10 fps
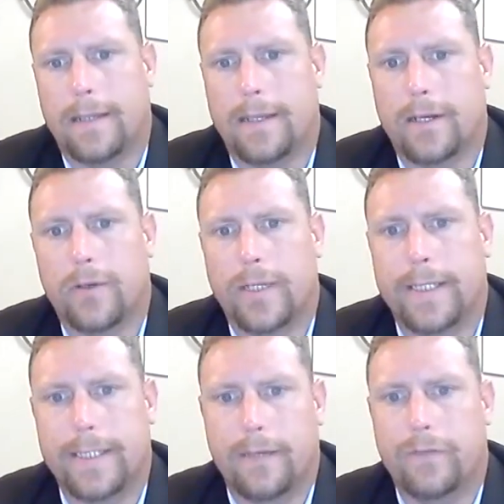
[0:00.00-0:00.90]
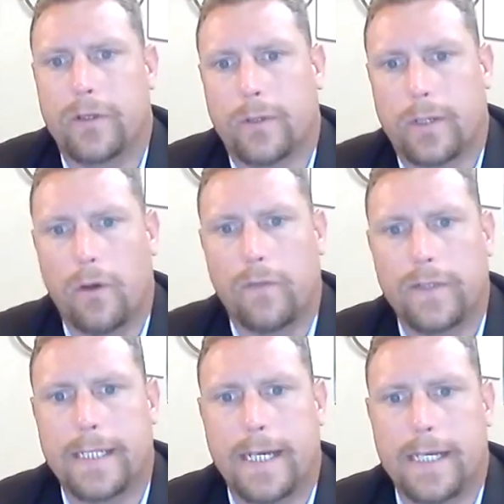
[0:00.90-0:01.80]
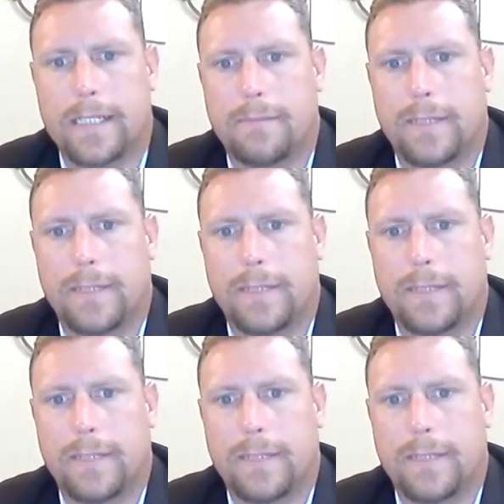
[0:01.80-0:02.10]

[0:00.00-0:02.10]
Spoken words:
They're going to give you a COVID test.